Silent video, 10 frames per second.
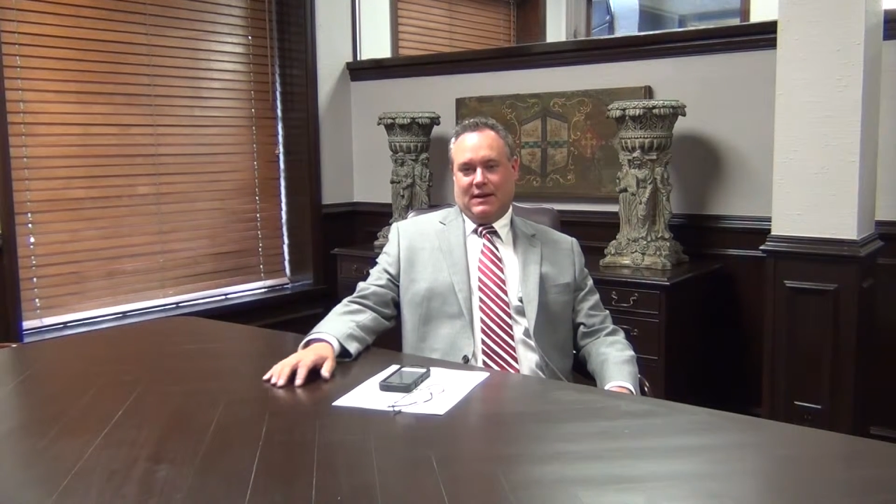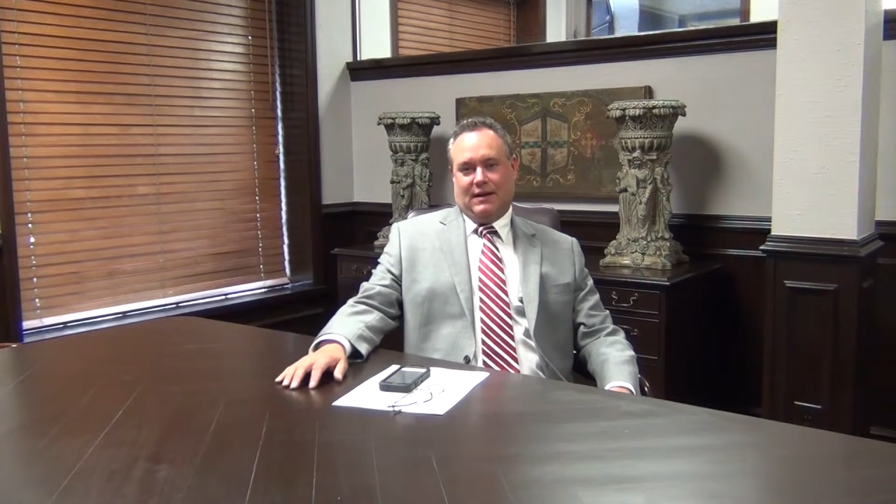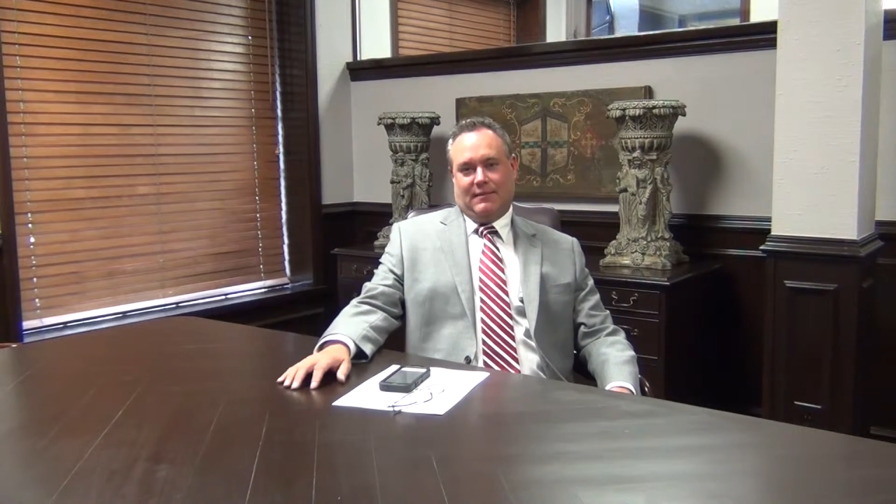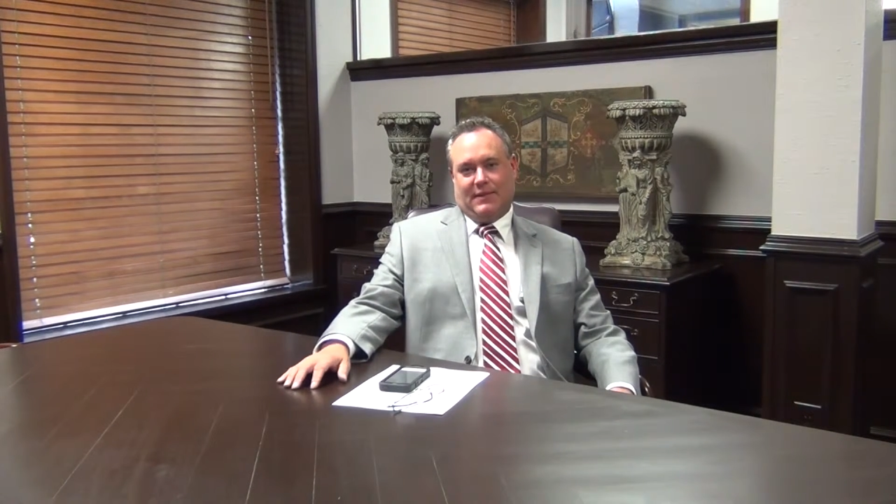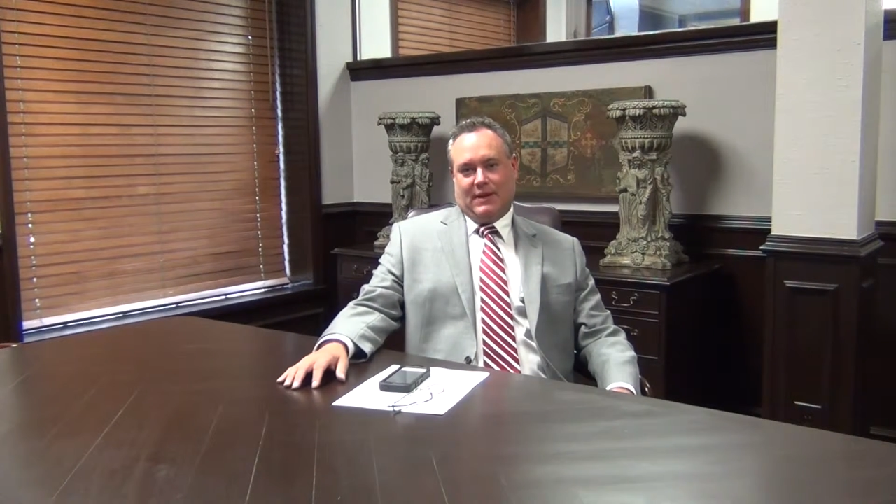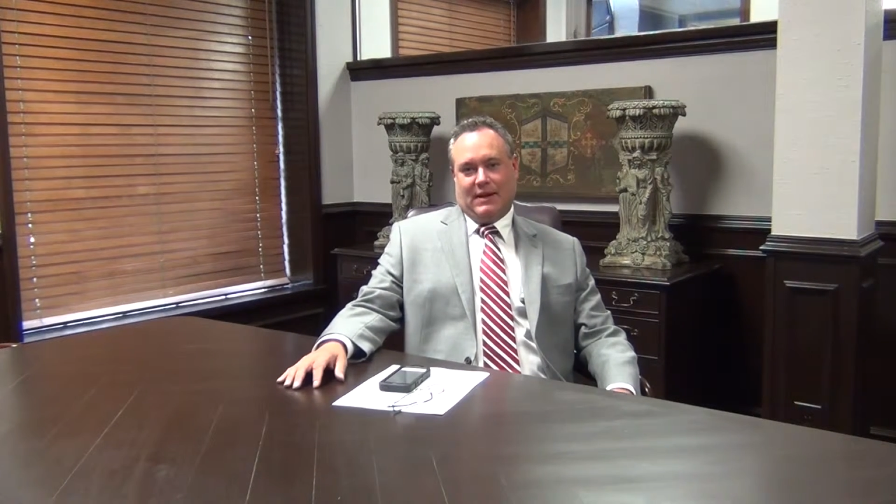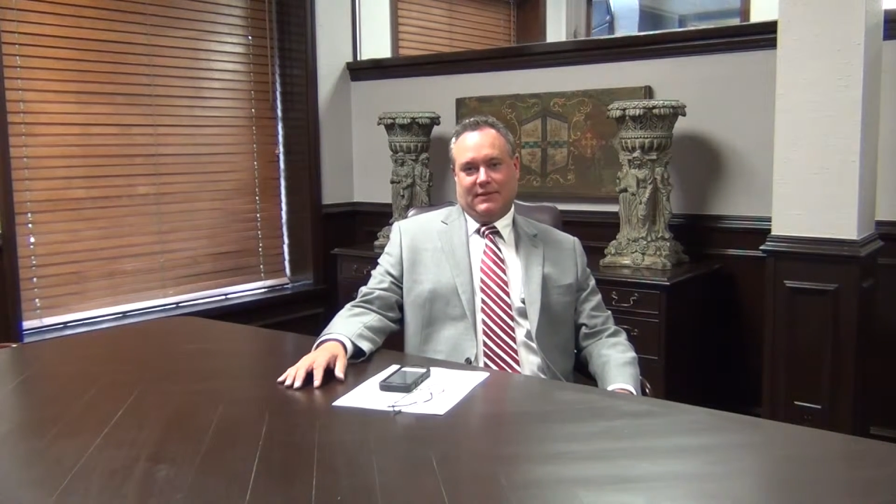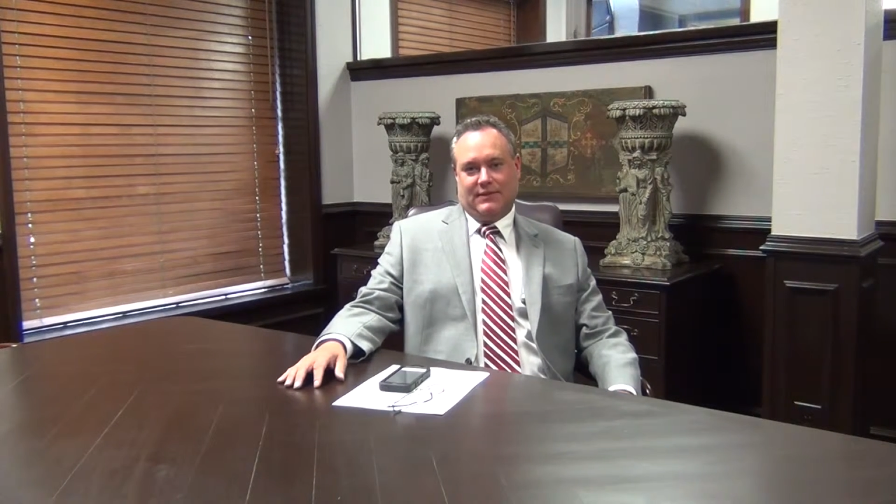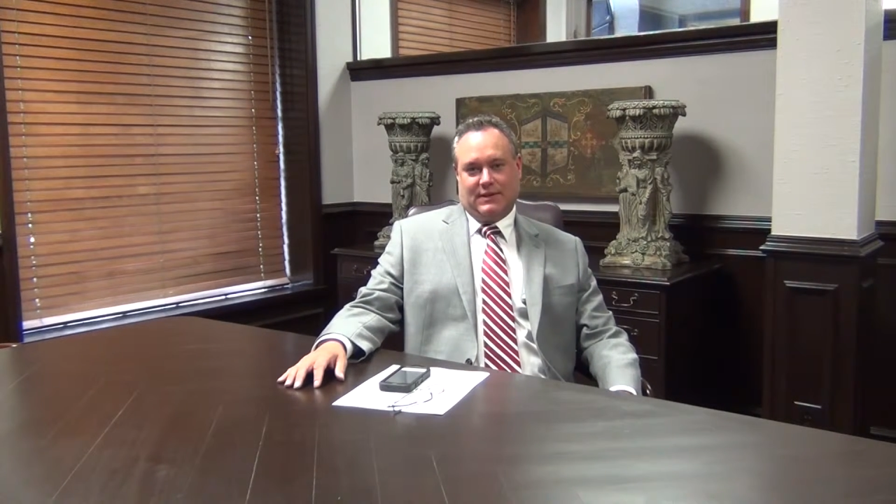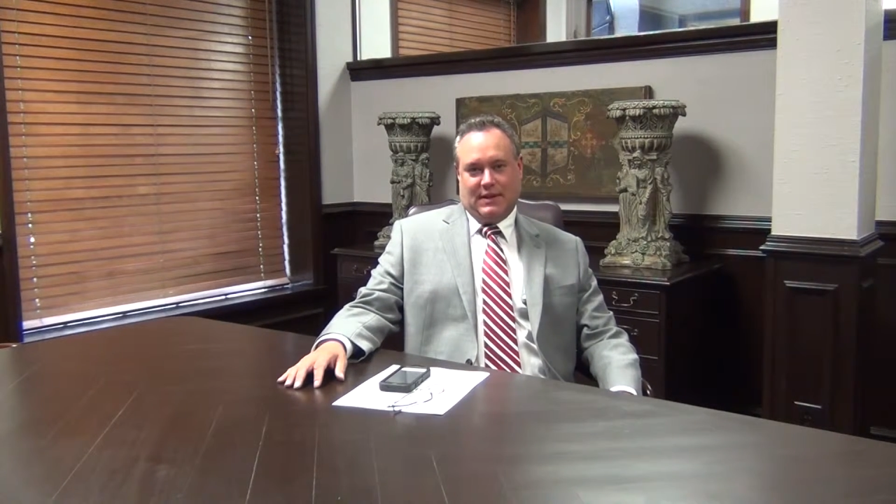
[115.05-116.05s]
um, that
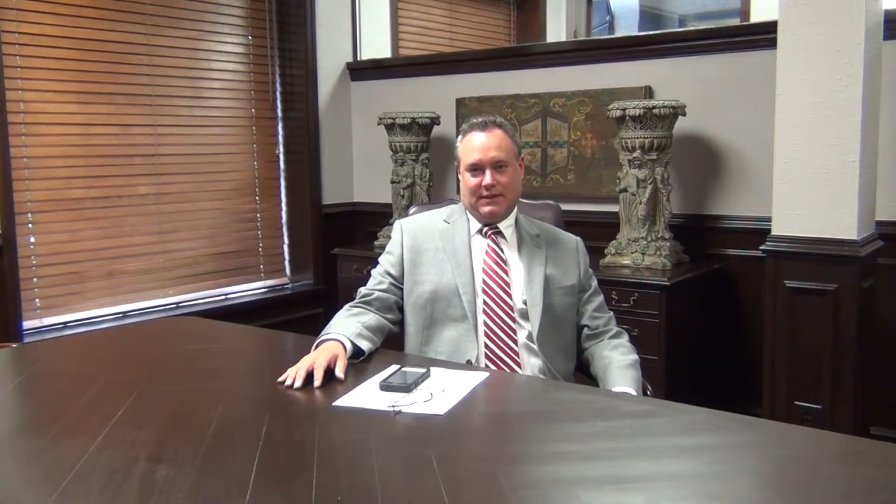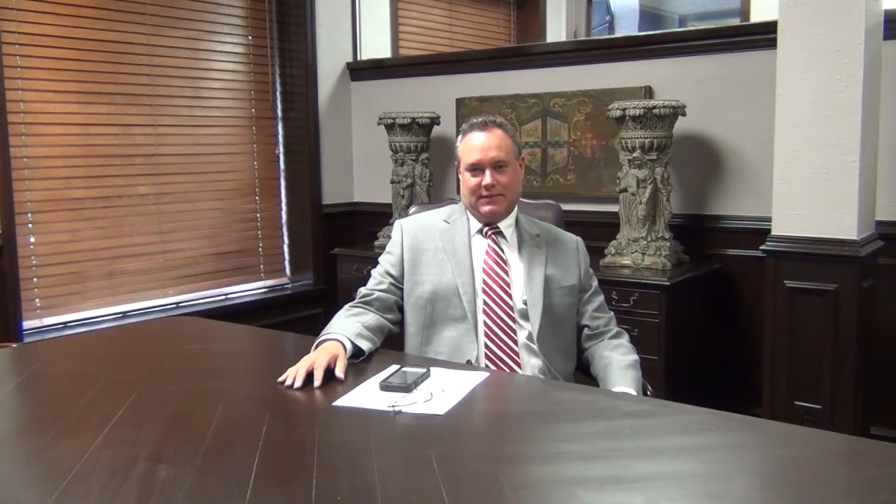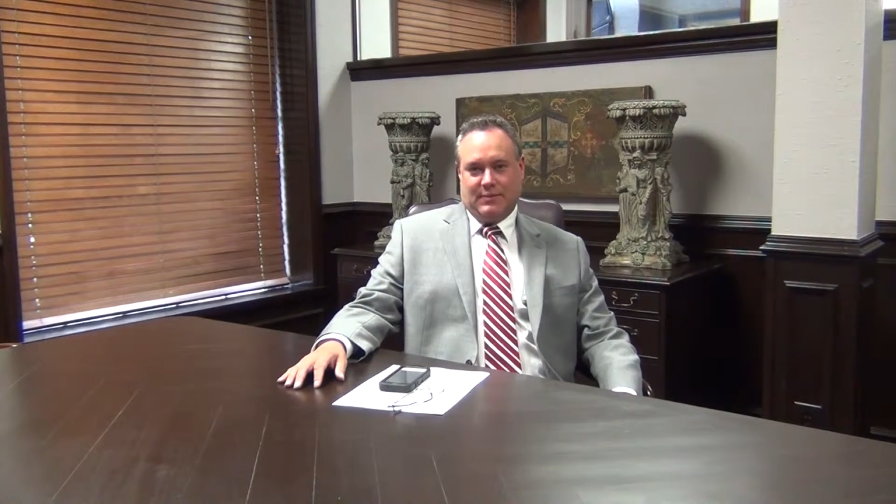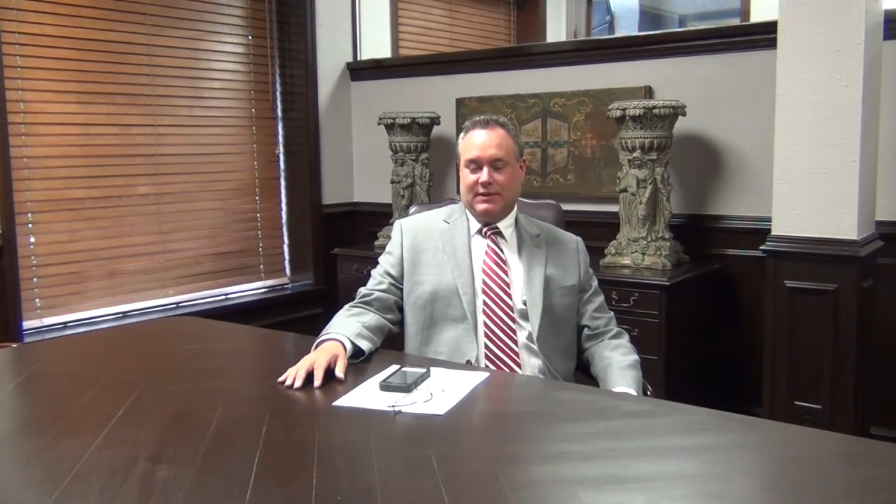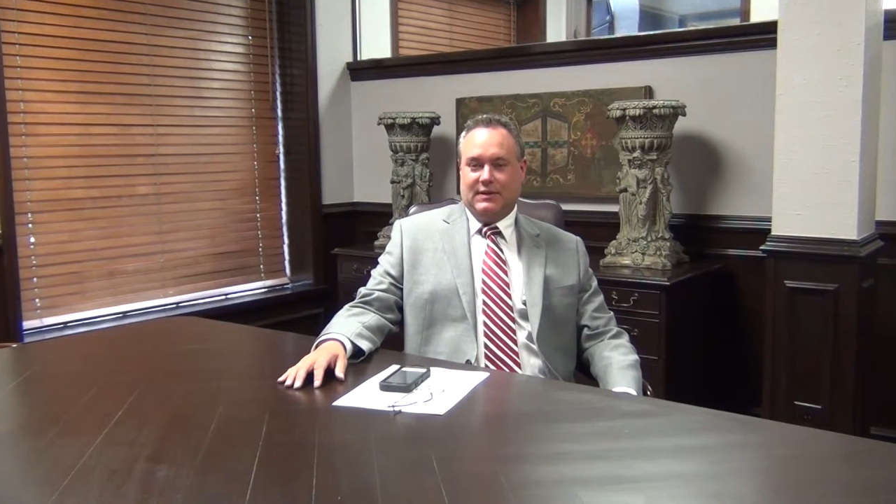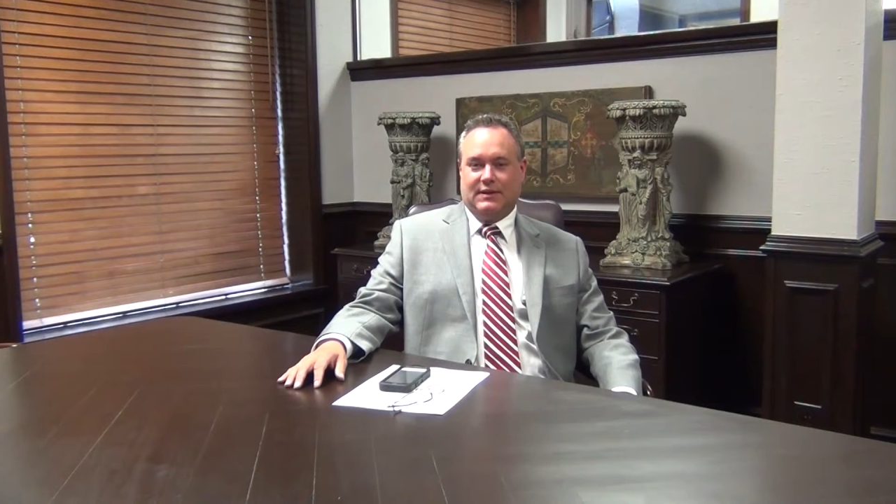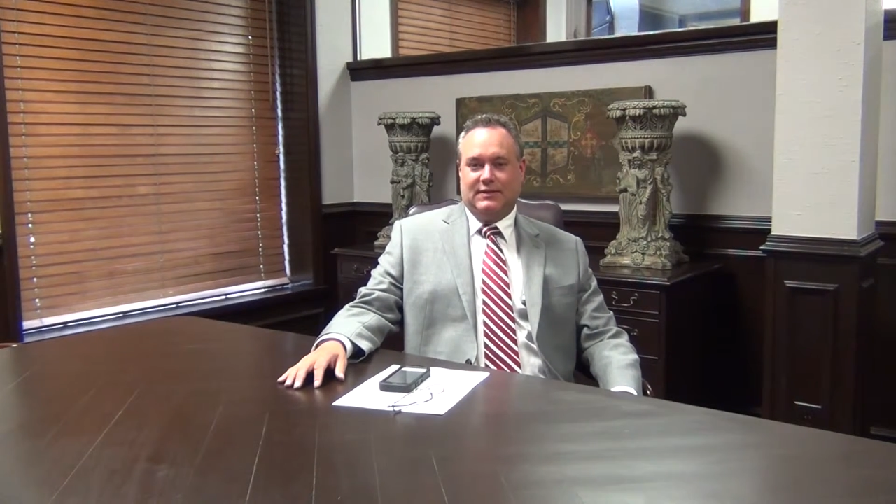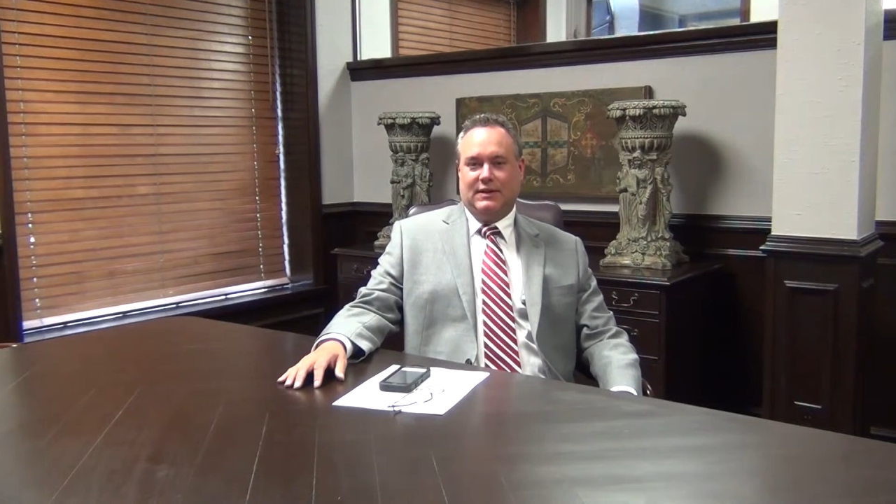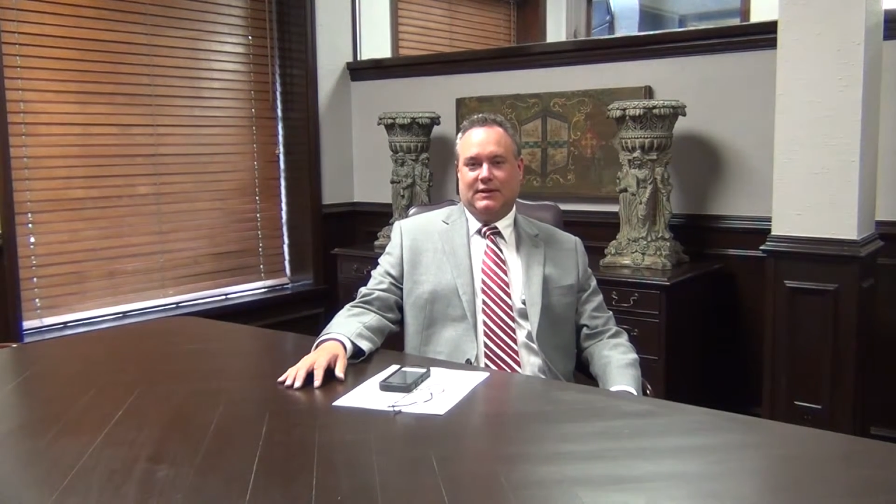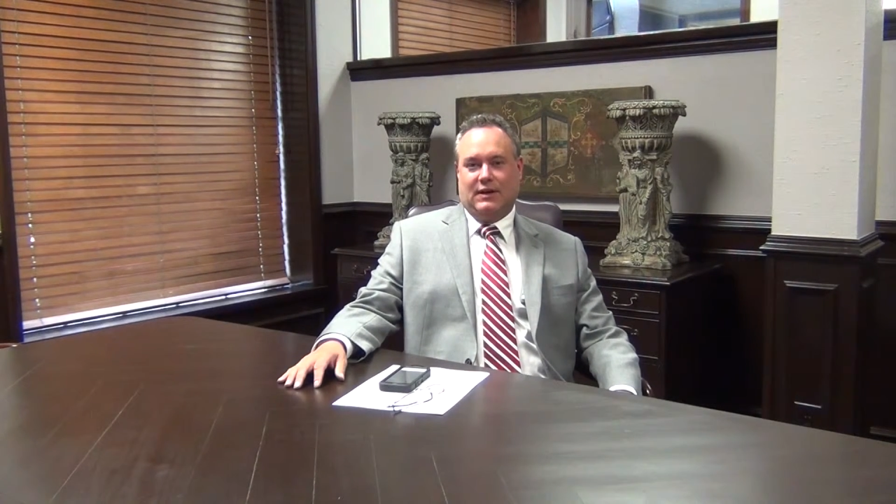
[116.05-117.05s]
has, has a
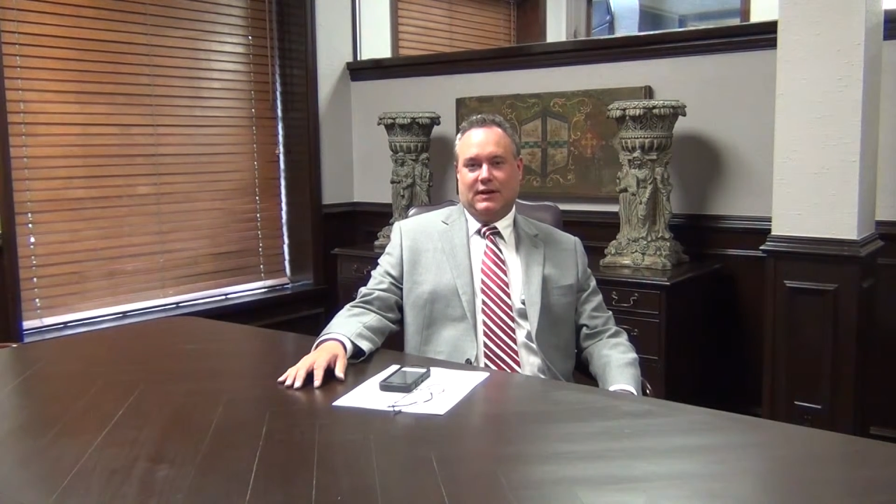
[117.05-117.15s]
PTSD